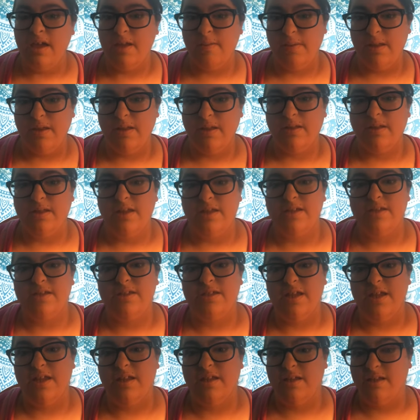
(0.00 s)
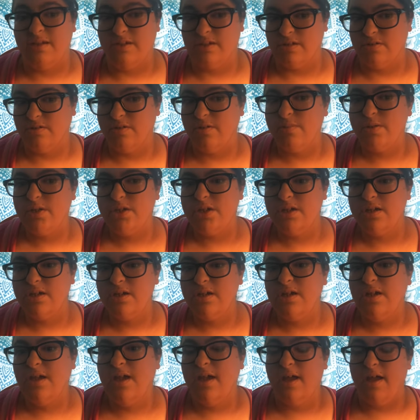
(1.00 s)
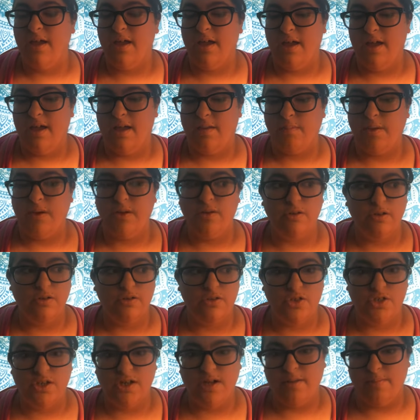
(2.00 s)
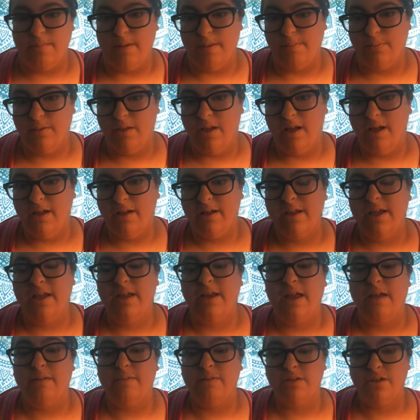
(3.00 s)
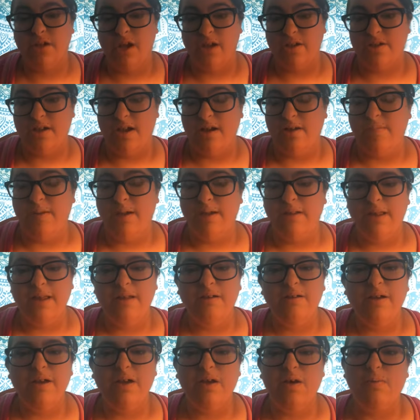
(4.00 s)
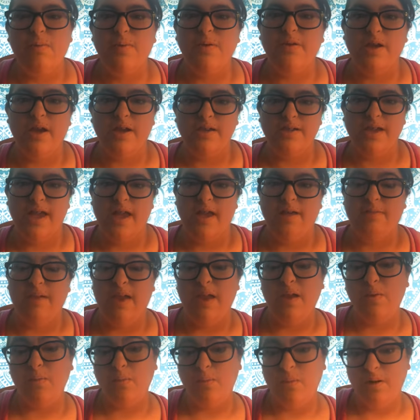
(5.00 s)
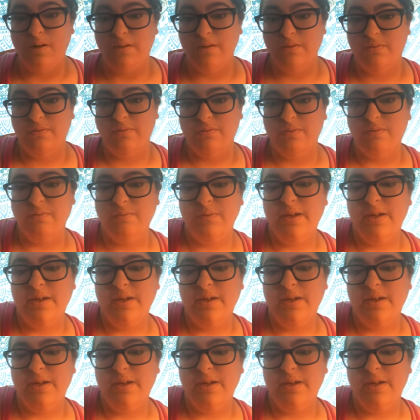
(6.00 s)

email is in the description. Um, you can also check out my blog, and I will talk to everybody later. I hope you guys have a wonderful